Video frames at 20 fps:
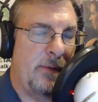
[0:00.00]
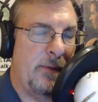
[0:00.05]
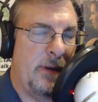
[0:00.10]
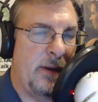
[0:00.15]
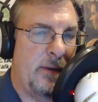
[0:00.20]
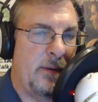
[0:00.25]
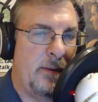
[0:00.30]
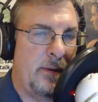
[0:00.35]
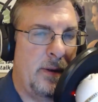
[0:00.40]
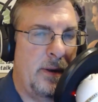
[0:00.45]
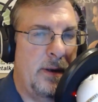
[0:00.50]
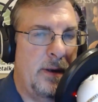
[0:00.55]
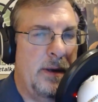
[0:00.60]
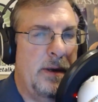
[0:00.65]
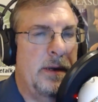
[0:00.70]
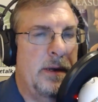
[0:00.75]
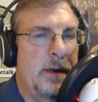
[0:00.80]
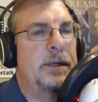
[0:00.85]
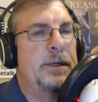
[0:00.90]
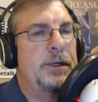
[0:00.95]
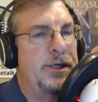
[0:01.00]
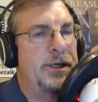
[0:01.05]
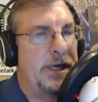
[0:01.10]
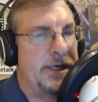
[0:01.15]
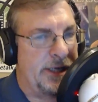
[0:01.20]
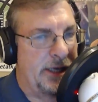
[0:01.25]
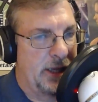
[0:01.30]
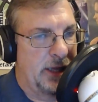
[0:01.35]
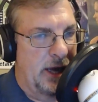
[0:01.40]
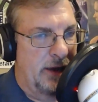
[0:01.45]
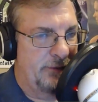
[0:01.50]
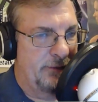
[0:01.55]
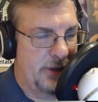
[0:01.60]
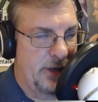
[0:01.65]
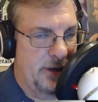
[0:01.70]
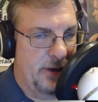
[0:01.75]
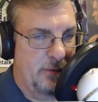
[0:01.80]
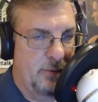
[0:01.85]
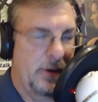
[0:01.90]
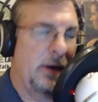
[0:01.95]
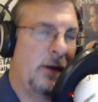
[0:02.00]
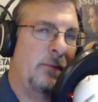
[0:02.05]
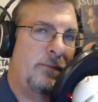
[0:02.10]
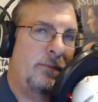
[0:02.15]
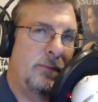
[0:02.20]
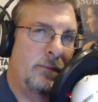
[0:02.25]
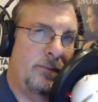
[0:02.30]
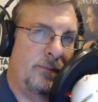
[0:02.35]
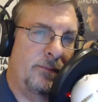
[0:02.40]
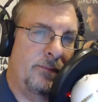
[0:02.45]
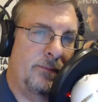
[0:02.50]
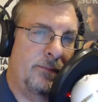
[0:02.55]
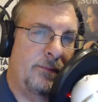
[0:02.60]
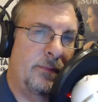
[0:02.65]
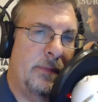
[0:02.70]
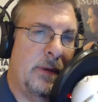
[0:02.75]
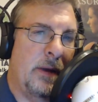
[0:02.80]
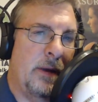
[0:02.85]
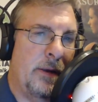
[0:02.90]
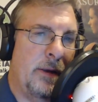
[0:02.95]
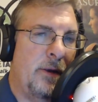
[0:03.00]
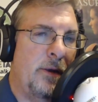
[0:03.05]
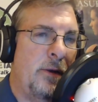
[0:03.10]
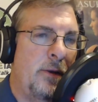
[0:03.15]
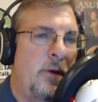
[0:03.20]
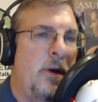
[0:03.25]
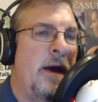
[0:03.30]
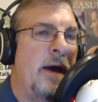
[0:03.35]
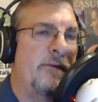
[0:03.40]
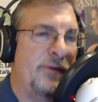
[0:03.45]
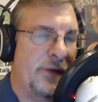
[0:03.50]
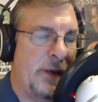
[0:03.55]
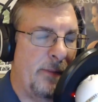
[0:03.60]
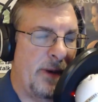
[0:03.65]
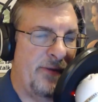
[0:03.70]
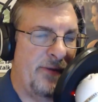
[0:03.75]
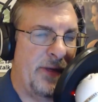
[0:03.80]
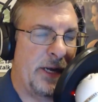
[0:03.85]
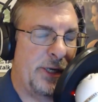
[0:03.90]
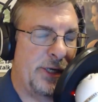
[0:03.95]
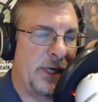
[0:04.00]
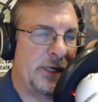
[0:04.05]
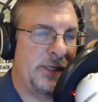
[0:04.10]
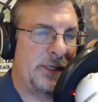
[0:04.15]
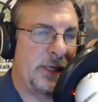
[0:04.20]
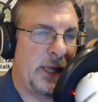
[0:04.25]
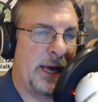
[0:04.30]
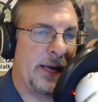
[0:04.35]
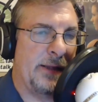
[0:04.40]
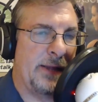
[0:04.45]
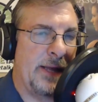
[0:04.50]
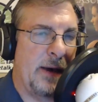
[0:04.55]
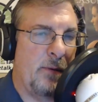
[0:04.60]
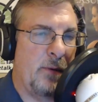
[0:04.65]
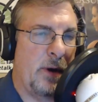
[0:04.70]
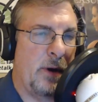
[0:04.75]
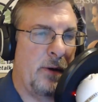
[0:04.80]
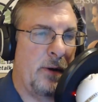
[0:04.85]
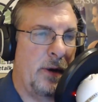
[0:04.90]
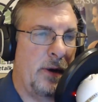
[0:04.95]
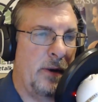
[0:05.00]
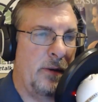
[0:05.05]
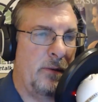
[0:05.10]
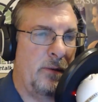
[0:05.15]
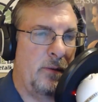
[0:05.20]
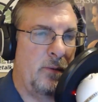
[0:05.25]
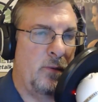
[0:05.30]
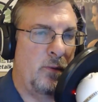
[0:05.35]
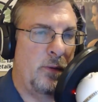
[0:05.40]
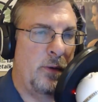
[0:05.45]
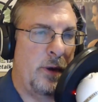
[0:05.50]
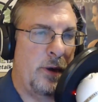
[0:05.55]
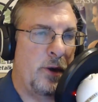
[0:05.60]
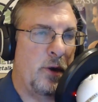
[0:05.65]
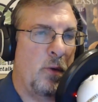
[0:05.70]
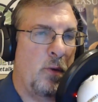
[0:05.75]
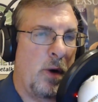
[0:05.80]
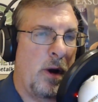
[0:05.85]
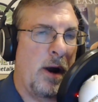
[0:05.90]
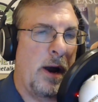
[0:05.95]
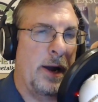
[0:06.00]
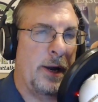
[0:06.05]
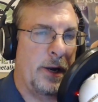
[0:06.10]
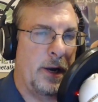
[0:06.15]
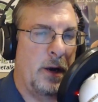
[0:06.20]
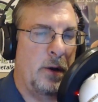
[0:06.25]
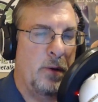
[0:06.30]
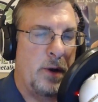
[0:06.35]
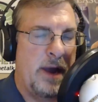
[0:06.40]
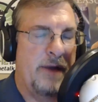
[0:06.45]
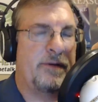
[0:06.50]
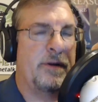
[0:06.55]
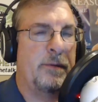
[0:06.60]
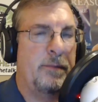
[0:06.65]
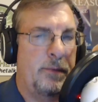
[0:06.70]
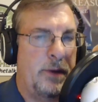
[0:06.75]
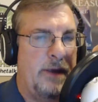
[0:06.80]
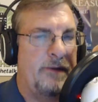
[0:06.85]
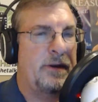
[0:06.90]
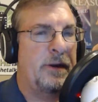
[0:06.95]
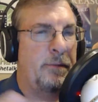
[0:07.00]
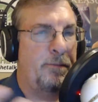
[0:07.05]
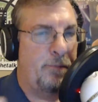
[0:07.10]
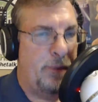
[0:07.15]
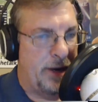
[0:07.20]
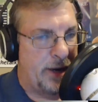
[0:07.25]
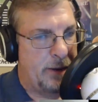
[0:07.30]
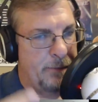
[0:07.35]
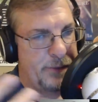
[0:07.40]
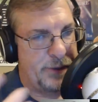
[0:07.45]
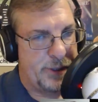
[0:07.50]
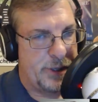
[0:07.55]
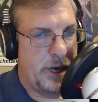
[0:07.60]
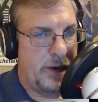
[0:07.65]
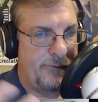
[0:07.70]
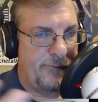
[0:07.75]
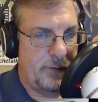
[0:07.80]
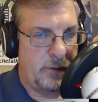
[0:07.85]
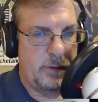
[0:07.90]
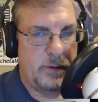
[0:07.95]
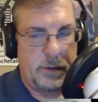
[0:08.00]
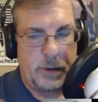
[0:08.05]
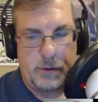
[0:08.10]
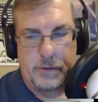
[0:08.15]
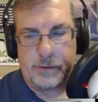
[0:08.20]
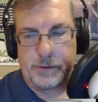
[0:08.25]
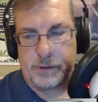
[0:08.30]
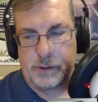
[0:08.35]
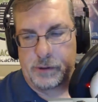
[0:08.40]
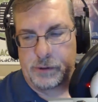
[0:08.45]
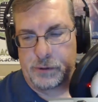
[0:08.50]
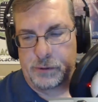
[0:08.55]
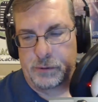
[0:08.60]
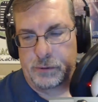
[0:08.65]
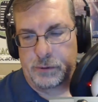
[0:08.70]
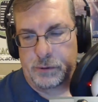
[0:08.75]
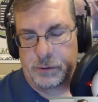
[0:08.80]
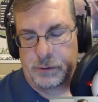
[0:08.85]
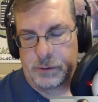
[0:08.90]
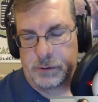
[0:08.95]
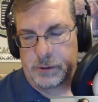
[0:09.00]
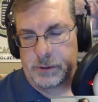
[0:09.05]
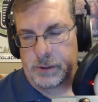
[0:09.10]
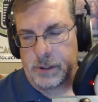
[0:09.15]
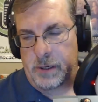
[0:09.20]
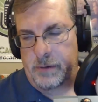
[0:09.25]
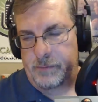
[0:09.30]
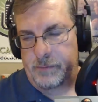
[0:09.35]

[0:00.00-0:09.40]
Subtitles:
and Jesse loves to, well, you have some, I think, Jesse, like that, where in your Where I Go, you have to pick up stuff and use the tools and stuff.